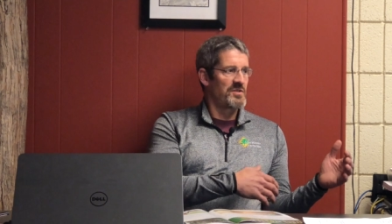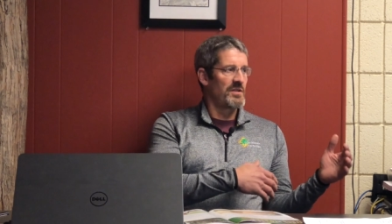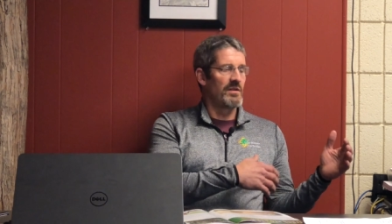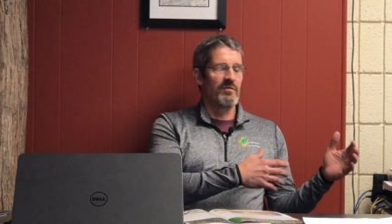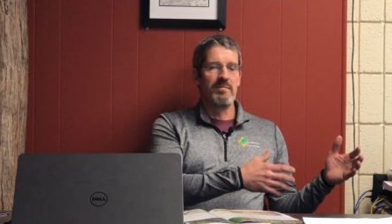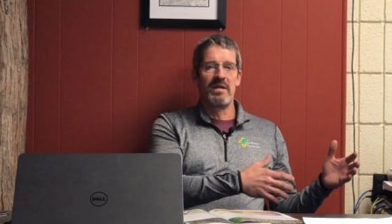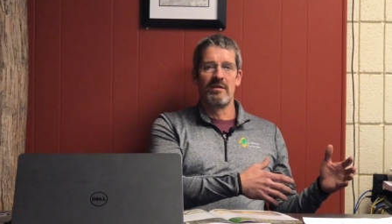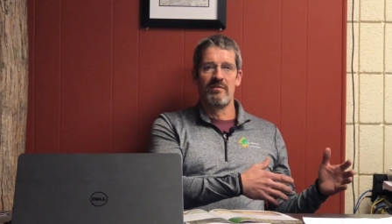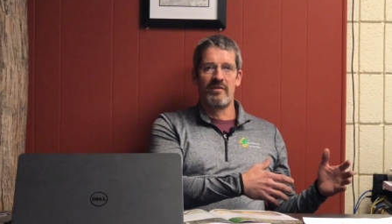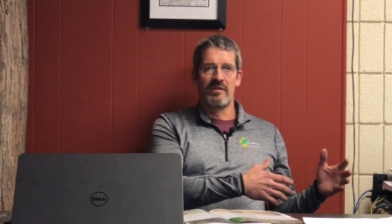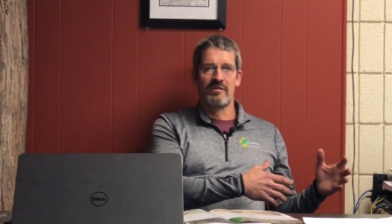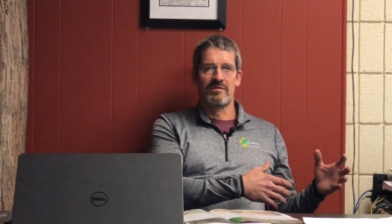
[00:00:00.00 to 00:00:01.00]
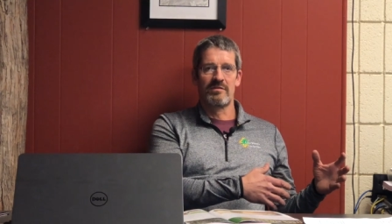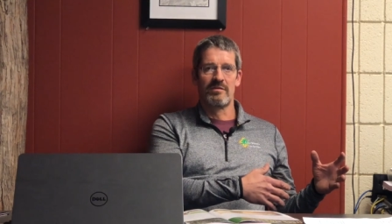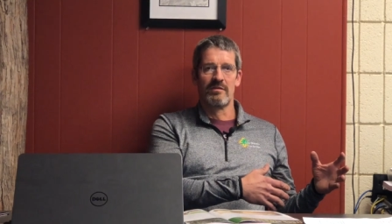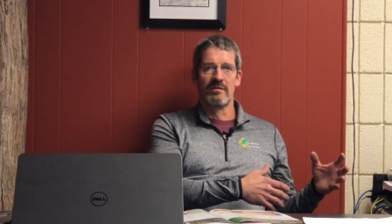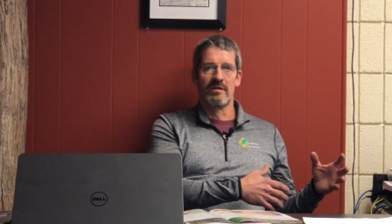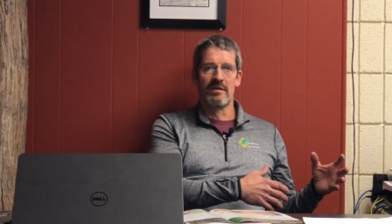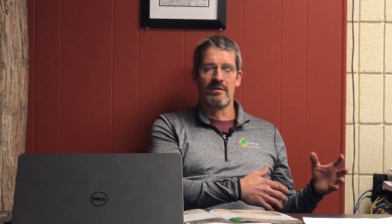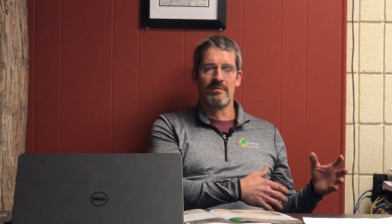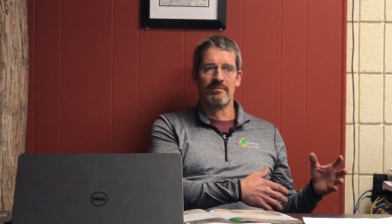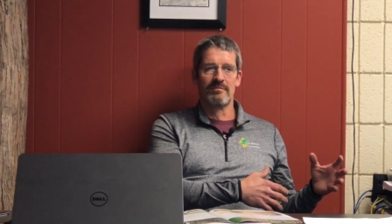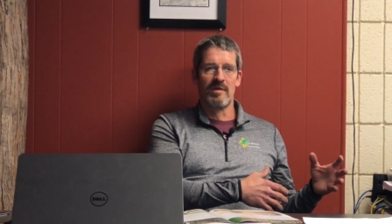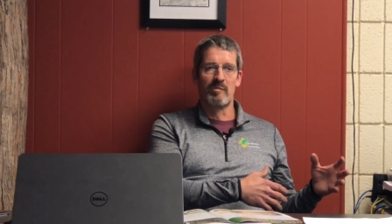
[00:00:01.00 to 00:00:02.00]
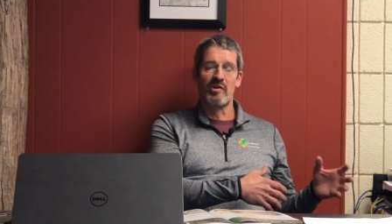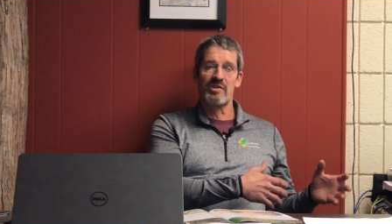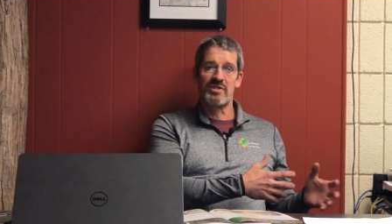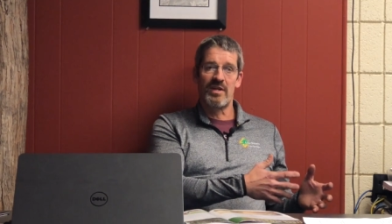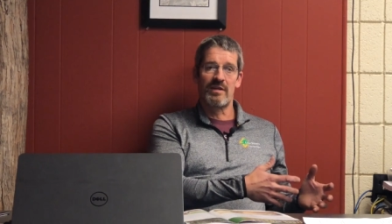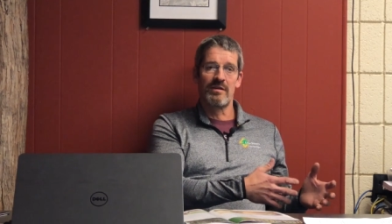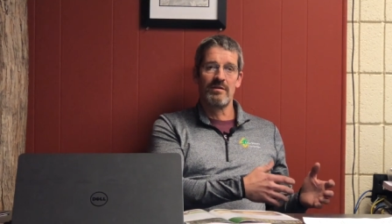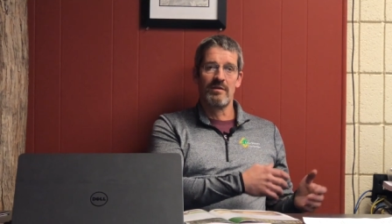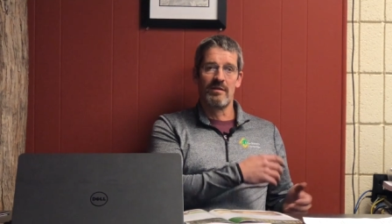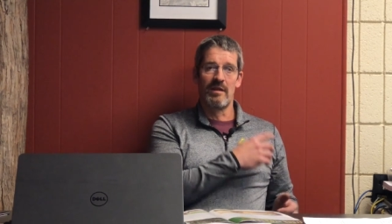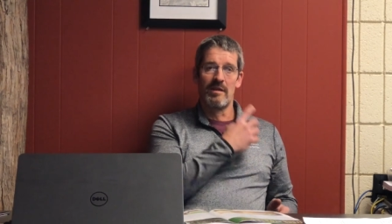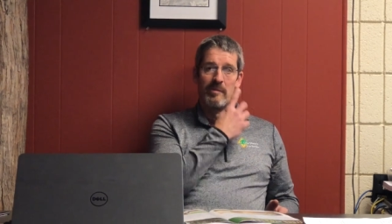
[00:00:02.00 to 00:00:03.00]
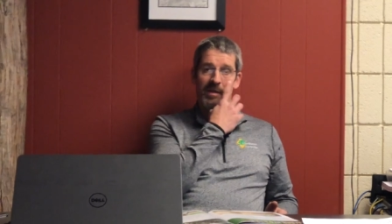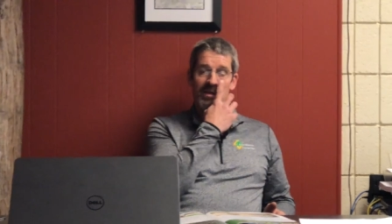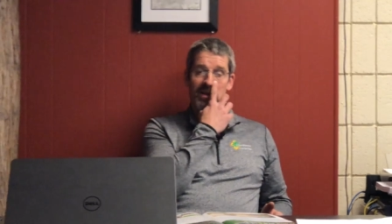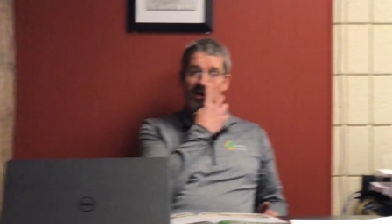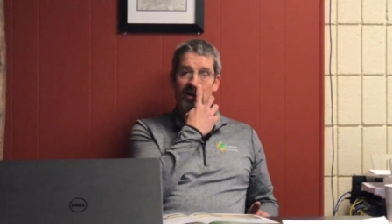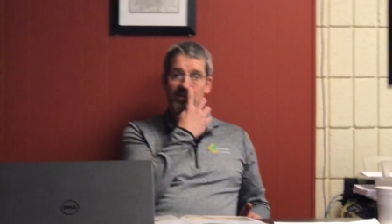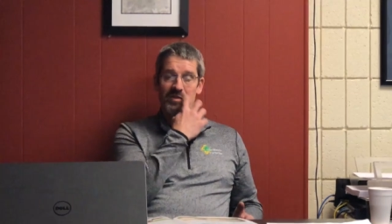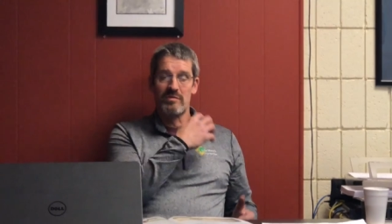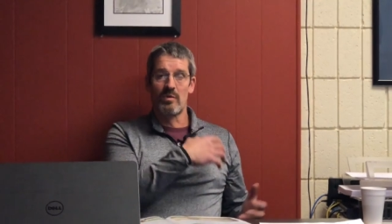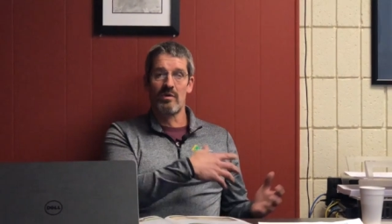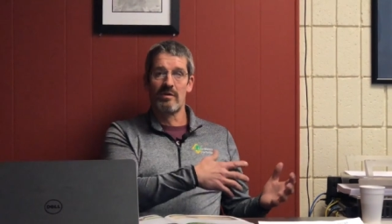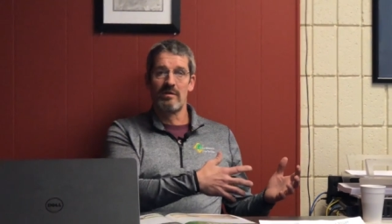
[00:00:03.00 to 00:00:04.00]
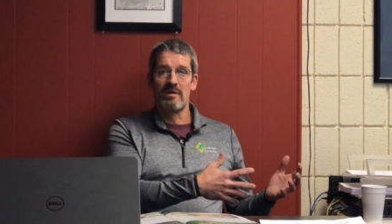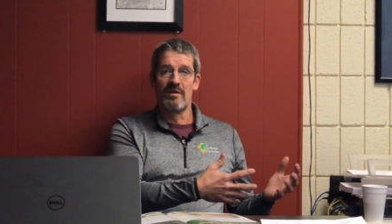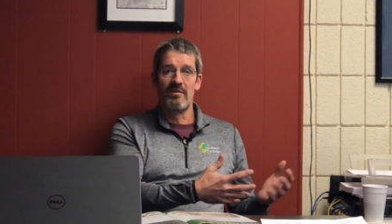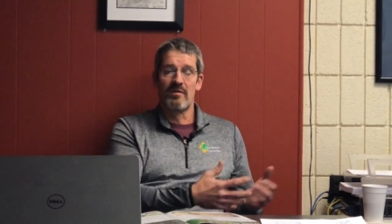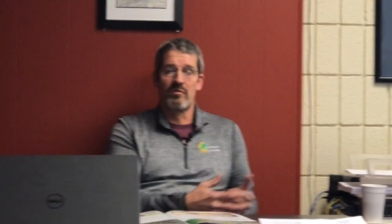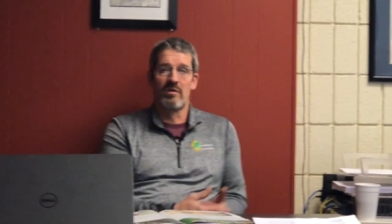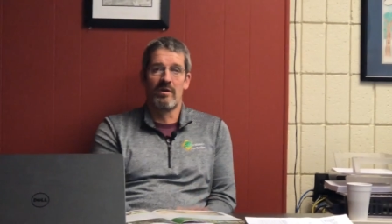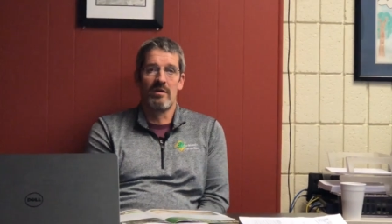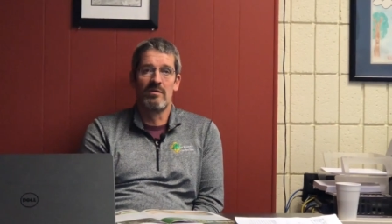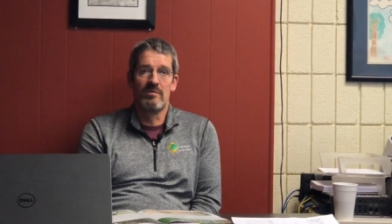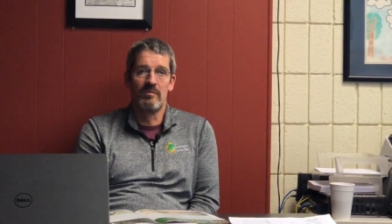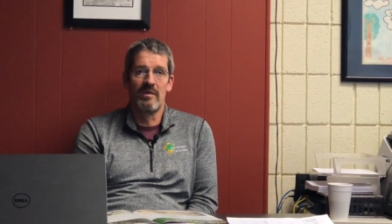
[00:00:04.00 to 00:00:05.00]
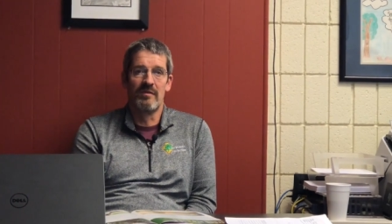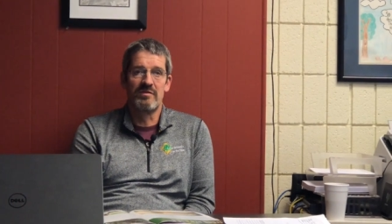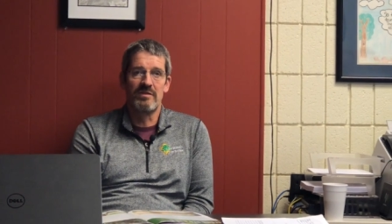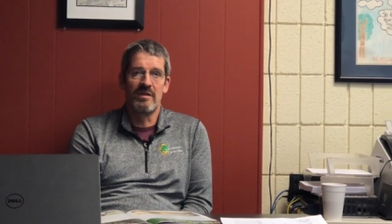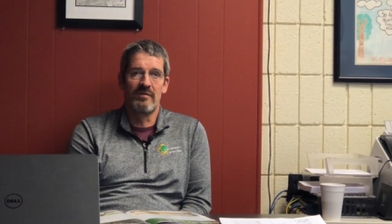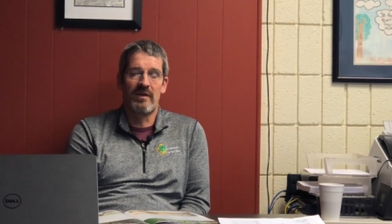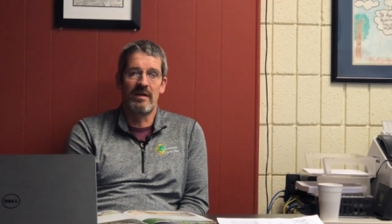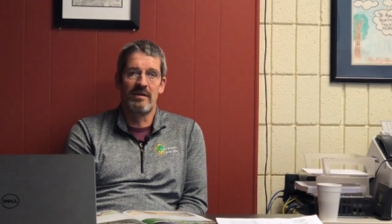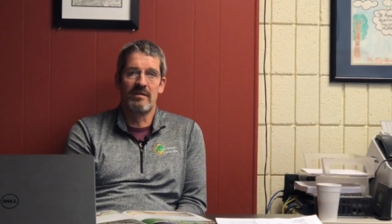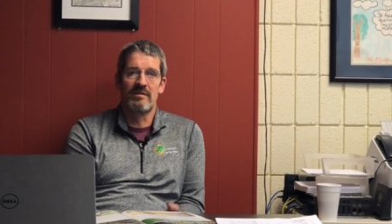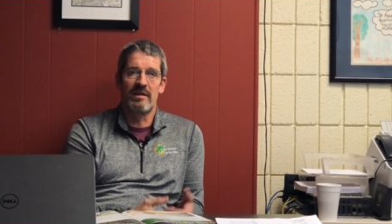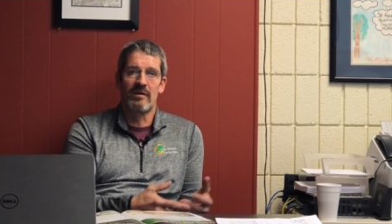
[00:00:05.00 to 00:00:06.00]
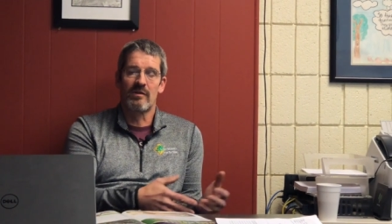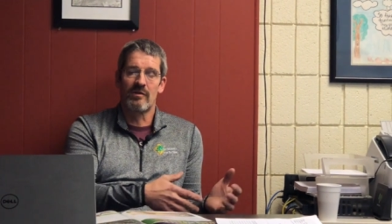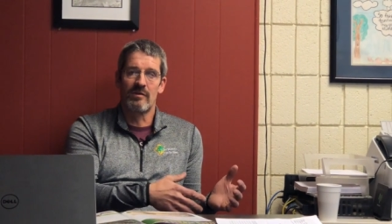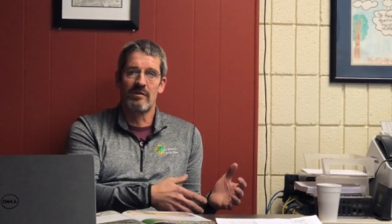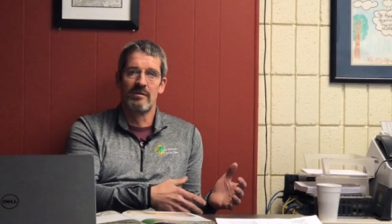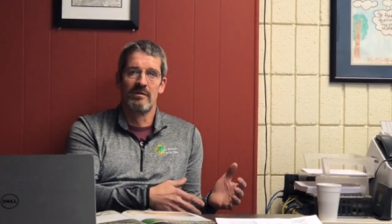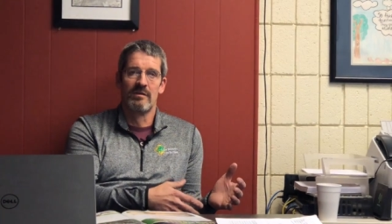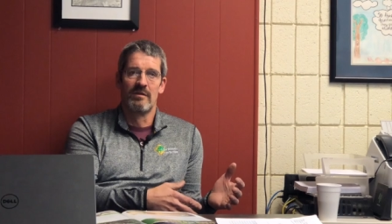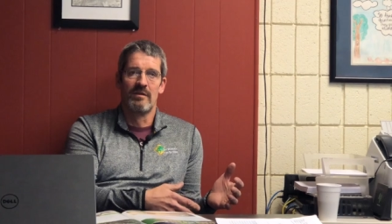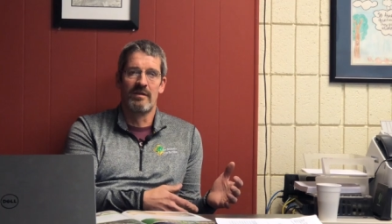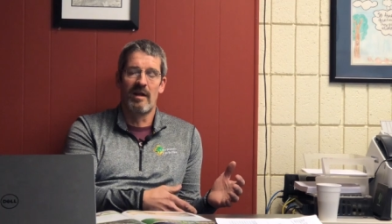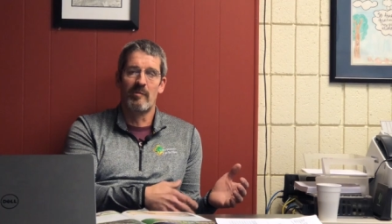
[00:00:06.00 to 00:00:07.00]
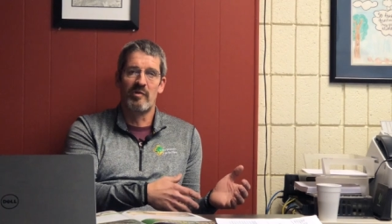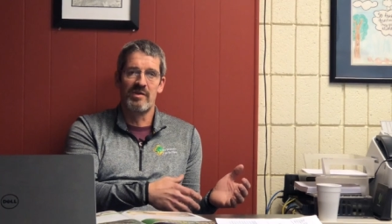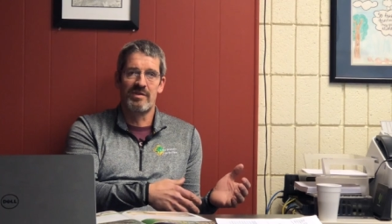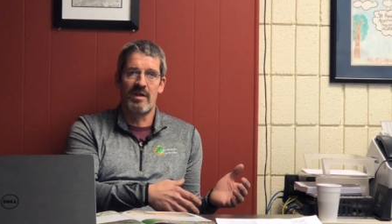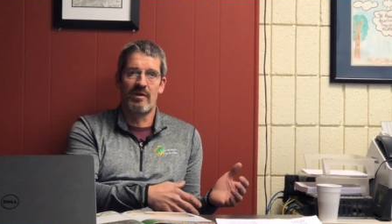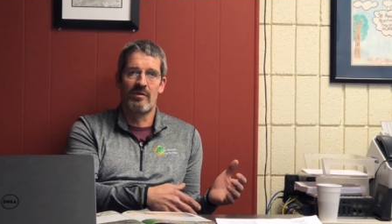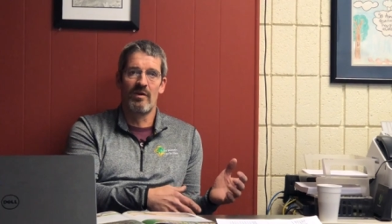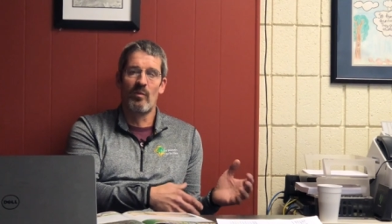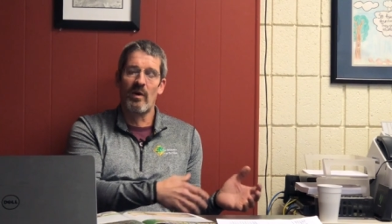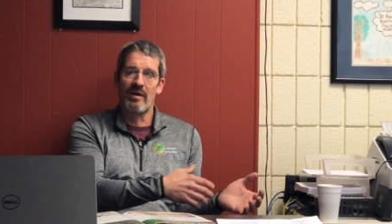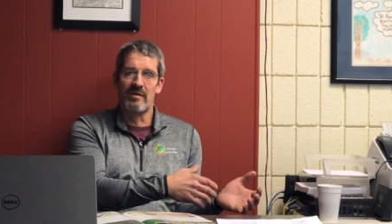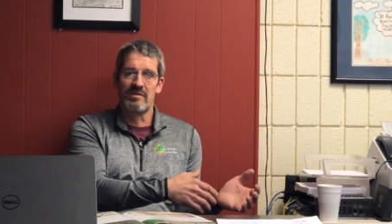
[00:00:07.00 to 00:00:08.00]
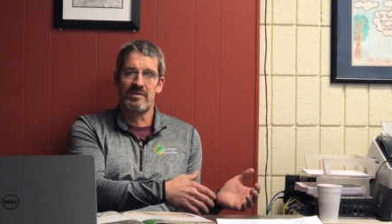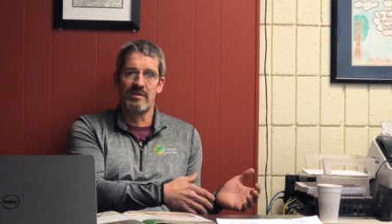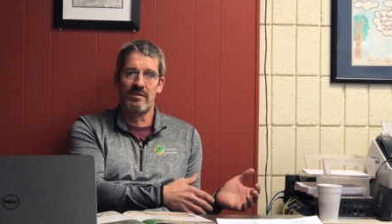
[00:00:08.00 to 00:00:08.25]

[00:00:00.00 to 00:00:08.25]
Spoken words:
If Megan feels appreciated in the office, or even if we're at home, if I tell her that I appreciate her in a way that